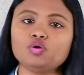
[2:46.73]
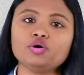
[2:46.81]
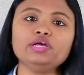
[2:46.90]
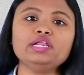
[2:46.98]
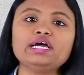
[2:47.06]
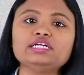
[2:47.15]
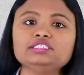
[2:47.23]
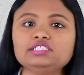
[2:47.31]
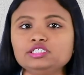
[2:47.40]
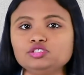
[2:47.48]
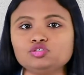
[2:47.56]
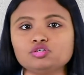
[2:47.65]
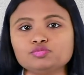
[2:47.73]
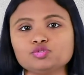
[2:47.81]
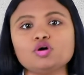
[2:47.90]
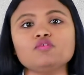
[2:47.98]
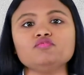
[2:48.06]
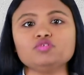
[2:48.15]
oil and 10 drops
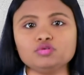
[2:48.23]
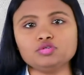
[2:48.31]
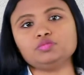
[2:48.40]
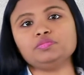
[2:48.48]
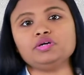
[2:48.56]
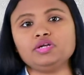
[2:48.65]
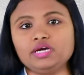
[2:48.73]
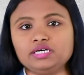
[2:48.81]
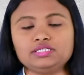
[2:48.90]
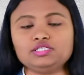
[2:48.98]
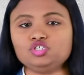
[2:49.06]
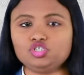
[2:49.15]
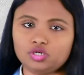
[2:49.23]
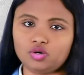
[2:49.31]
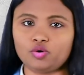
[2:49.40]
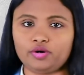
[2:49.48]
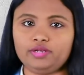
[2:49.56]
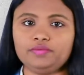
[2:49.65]
of rosemary essential
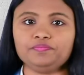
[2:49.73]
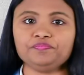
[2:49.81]
oil.